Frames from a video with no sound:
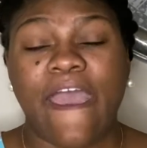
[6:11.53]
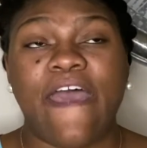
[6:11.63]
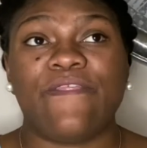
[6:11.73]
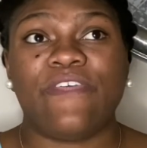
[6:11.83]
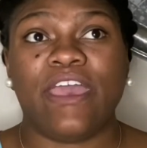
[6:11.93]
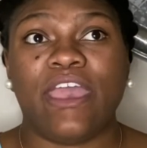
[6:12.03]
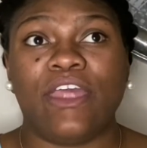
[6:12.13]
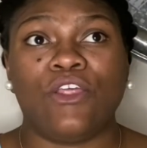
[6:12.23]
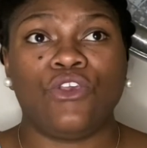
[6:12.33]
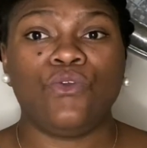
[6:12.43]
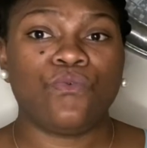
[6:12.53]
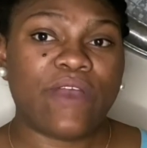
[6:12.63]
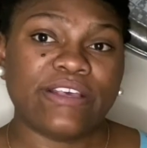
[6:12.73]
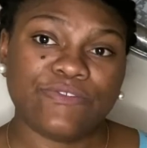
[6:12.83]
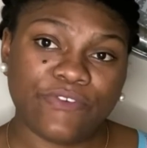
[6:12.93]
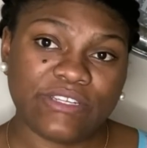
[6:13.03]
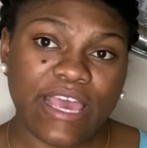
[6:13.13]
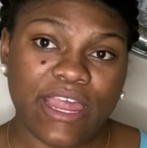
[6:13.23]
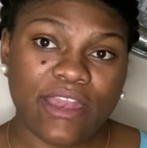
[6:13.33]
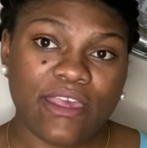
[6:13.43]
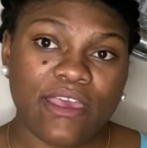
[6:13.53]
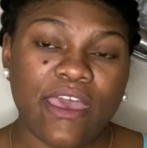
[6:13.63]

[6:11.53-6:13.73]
And then you rest for 10.